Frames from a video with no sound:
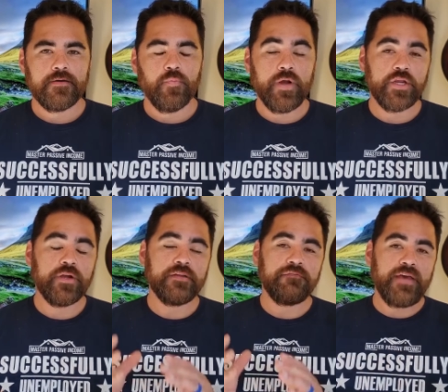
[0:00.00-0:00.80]
When
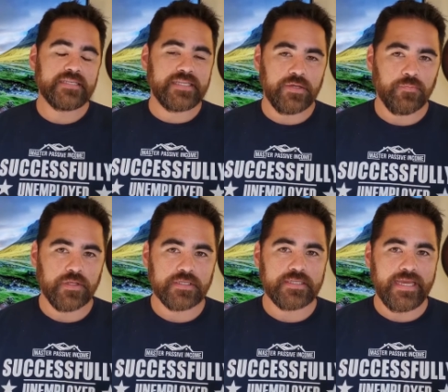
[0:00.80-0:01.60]
you're investing in
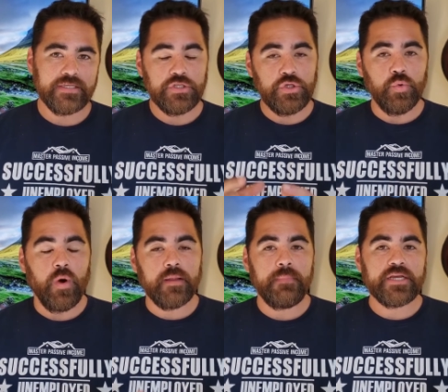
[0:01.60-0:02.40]
real estate, you
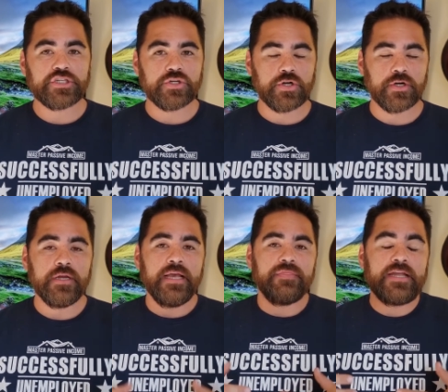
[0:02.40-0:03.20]
want to make sure
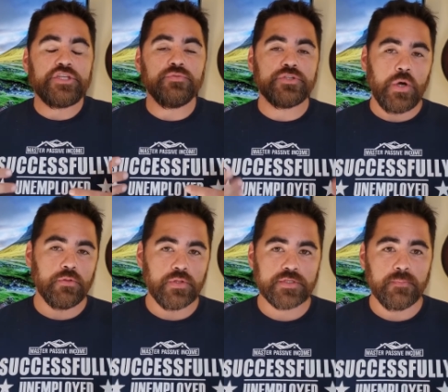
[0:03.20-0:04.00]
that you
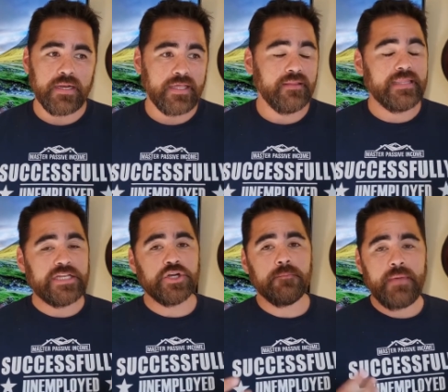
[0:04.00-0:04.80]
don't lose money,
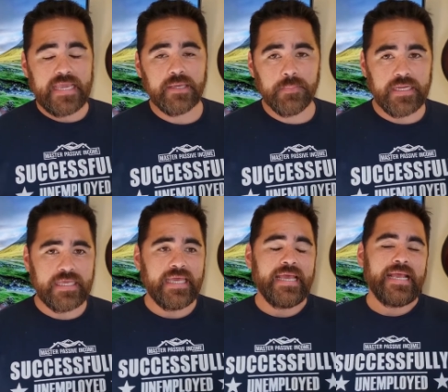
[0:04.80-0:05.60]
that you're making
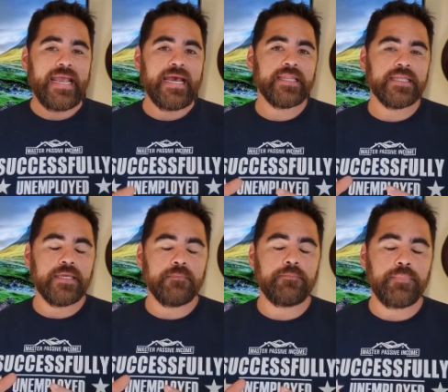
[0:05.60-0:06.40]
money. And
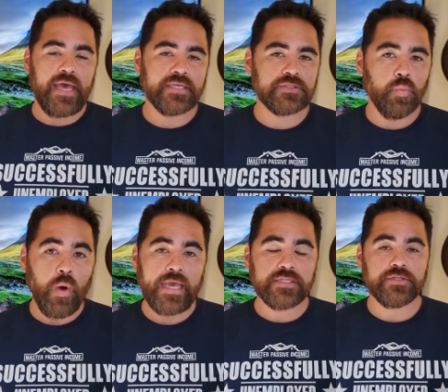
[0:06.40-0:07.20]
the best
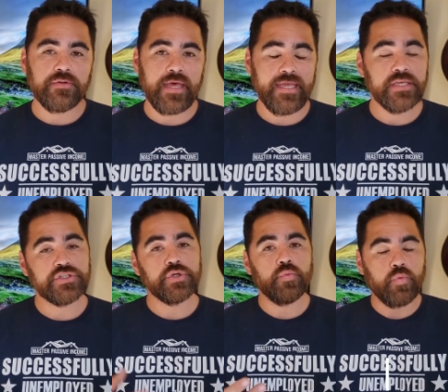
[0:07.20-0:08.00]
way to do that is
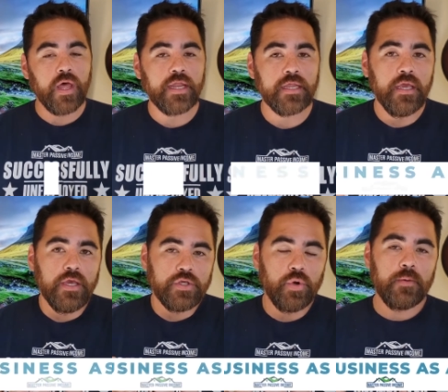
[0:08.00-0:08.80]
to run
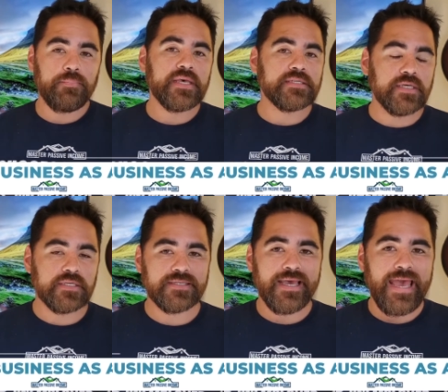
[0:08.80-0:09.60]
your business